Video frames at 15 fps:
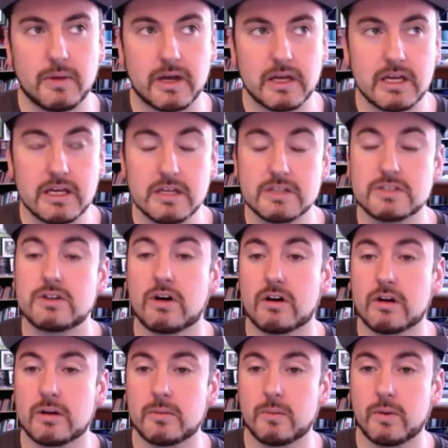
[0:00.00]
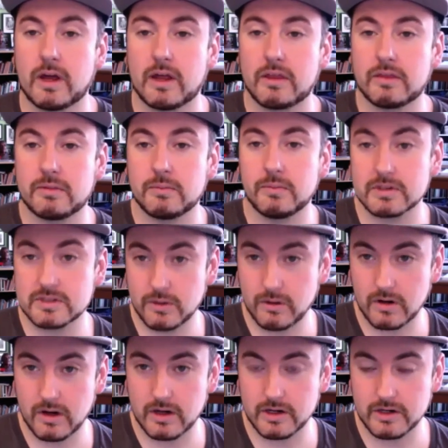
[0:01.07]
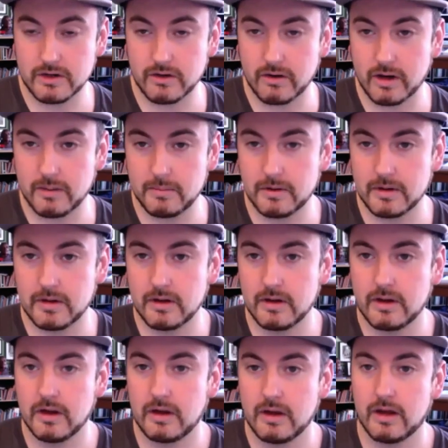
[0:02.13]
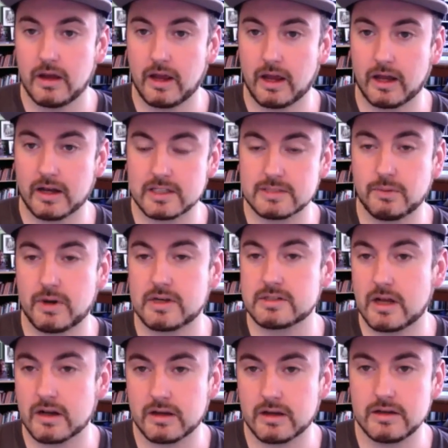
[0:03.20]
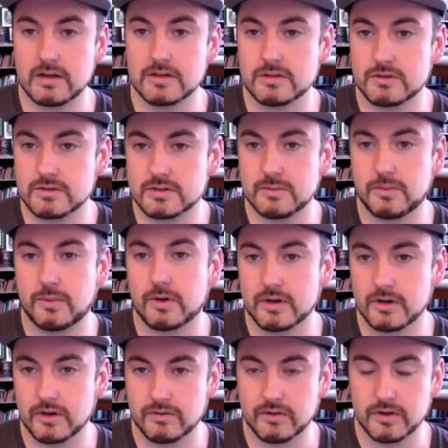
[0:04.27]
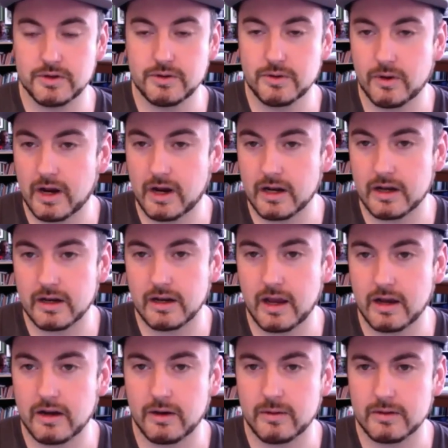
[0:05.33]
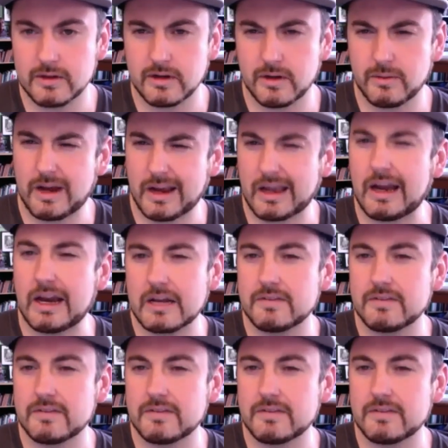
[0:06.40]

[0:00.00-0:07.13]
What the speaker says: But he started with what's going on in Europe and expressed unconditional support, you know, for Ukraine and NATO. And, you know, I kind